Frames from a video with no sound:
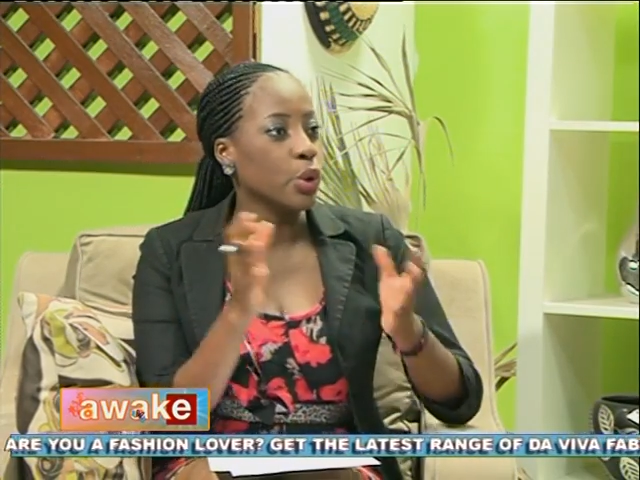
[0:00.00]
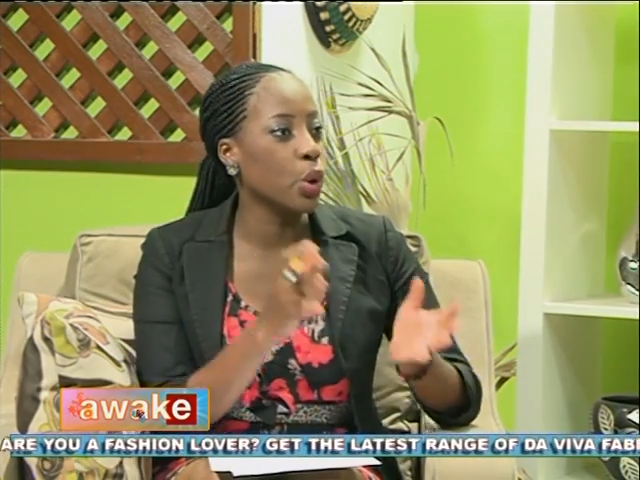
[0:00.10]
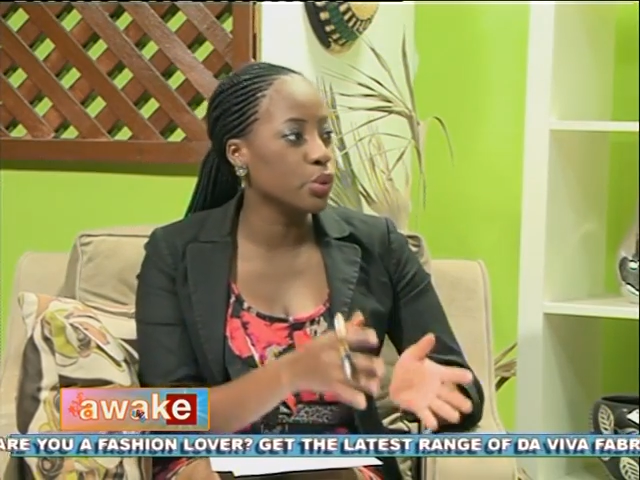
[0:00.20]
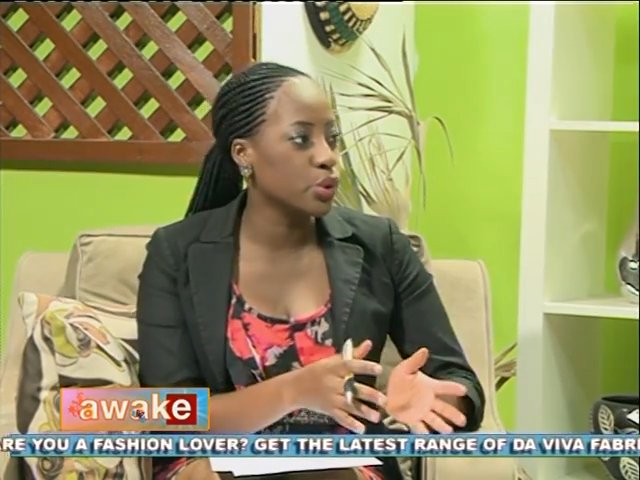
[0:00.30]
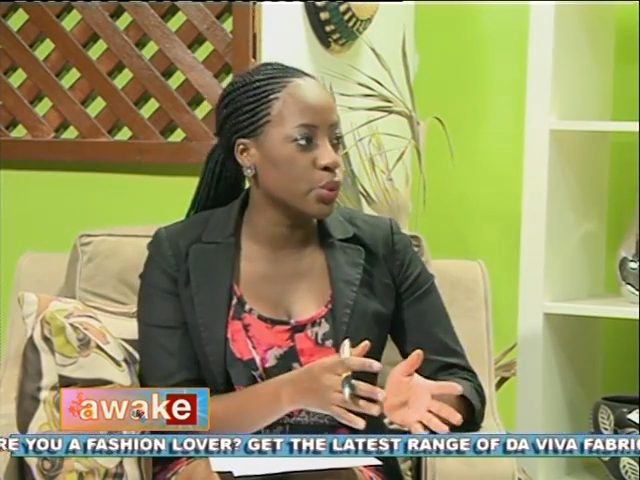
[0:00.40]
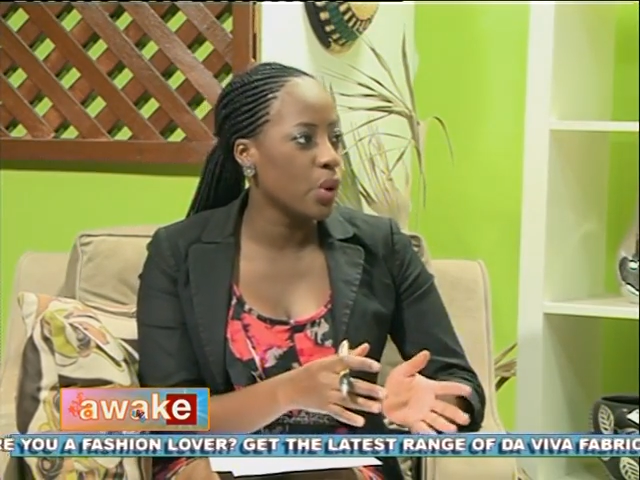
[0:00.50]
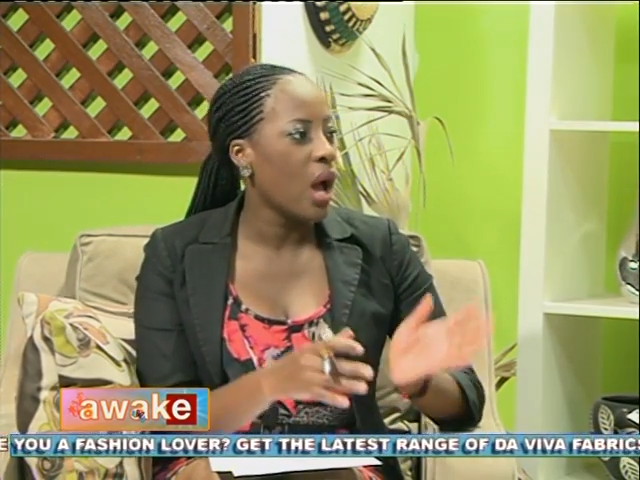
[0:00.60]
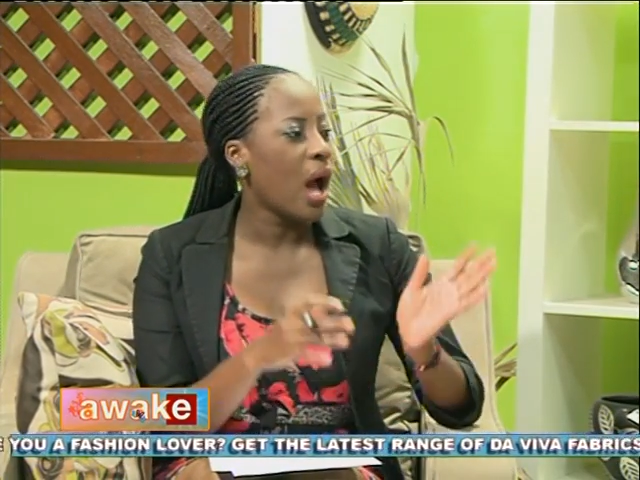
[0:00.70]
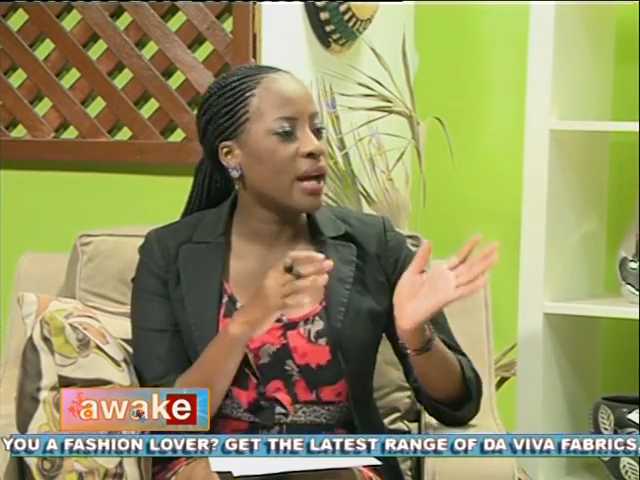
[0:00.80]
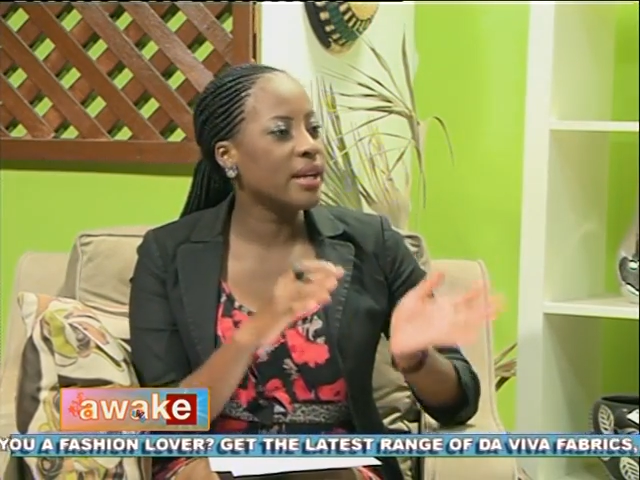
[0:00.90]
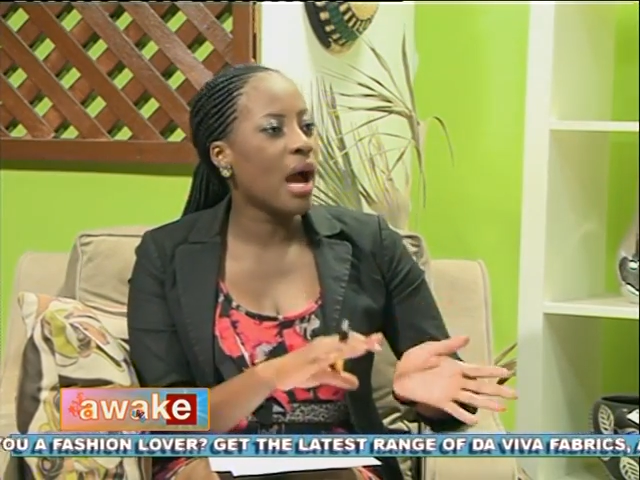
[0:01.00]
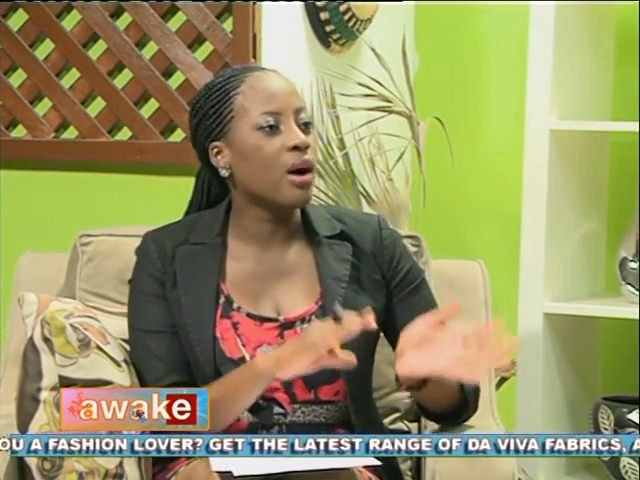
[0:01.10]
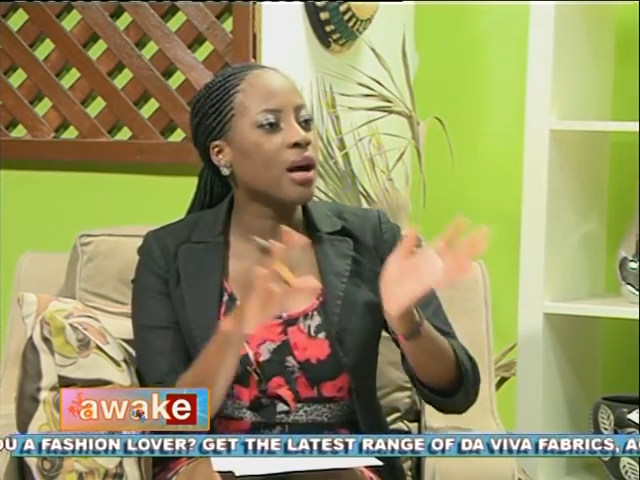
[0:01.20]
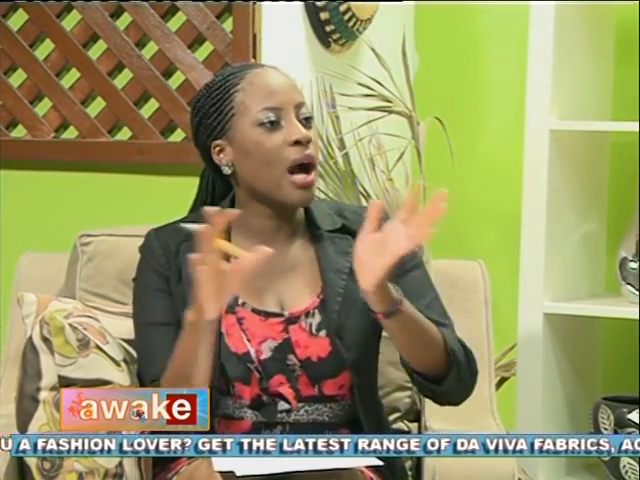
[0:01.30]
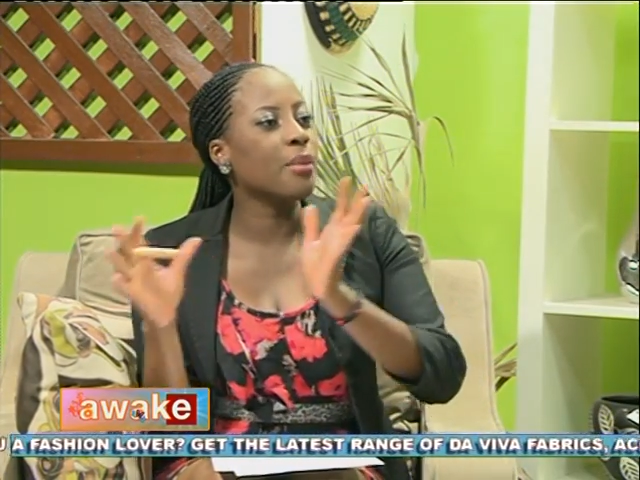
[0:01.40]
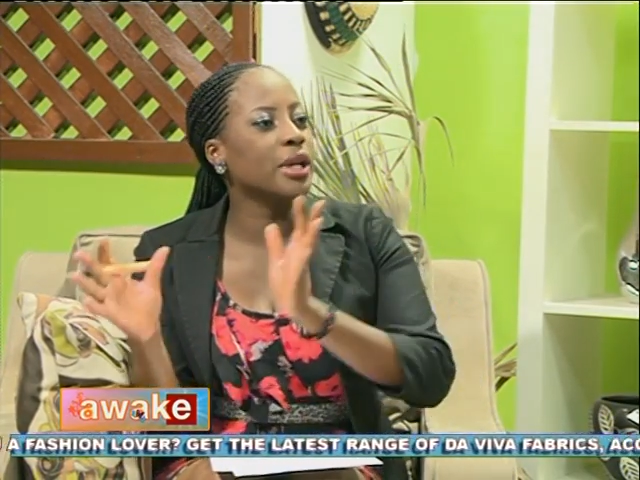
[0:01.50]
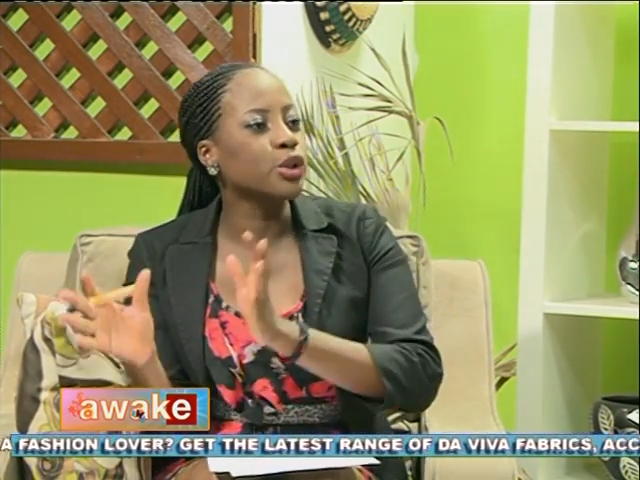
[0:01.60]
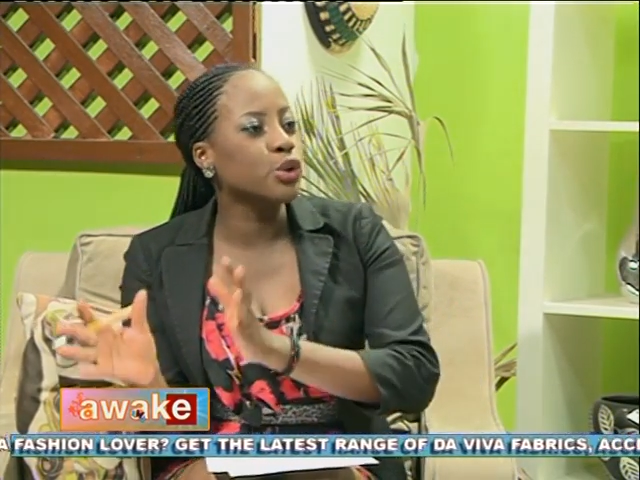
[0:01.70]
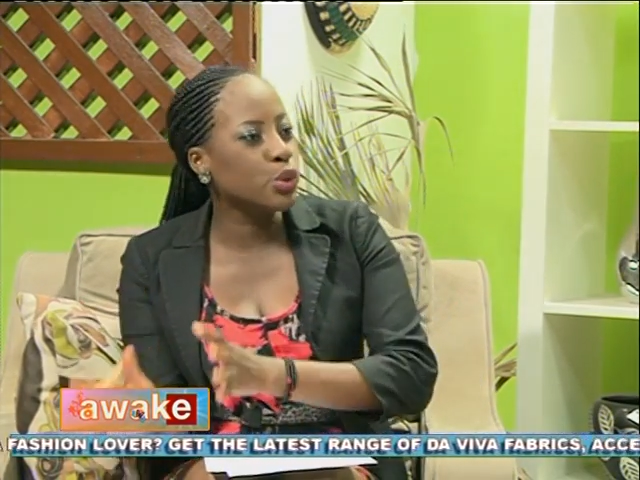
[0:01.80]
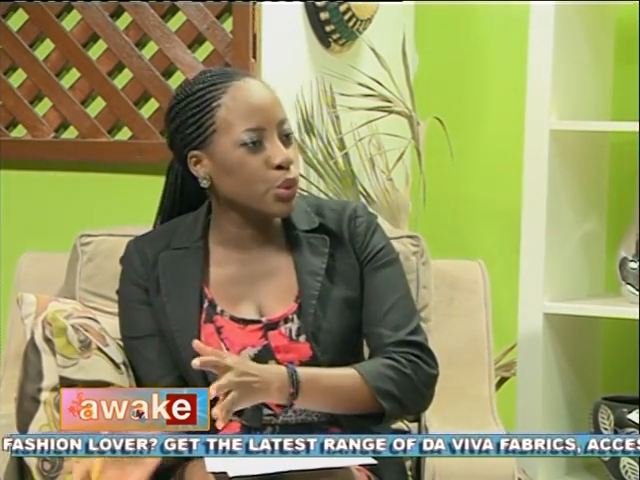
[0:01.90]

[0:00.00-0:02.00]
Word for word: and go exactly. to are now coming